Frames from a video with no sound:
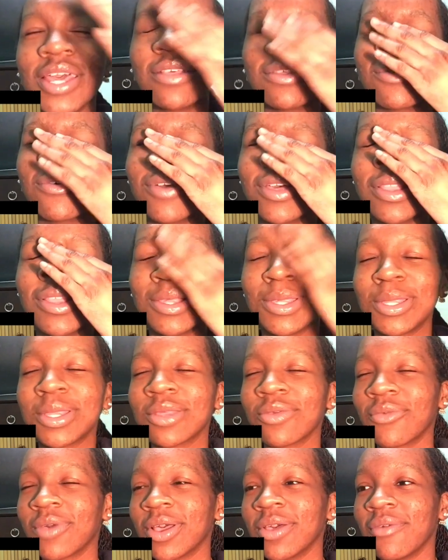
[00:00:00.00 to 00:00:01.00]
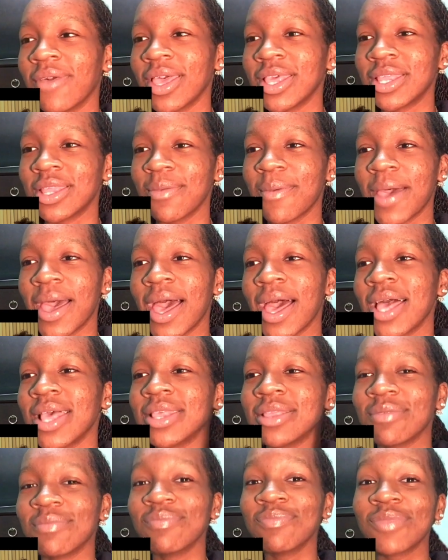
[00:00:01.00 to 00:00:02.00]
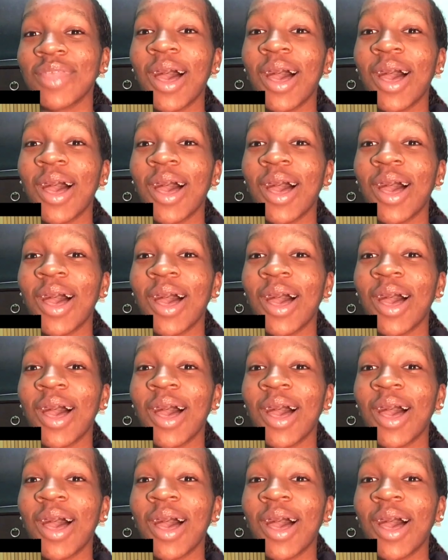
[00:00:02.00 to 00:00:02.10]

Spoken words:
is going to just erase the past?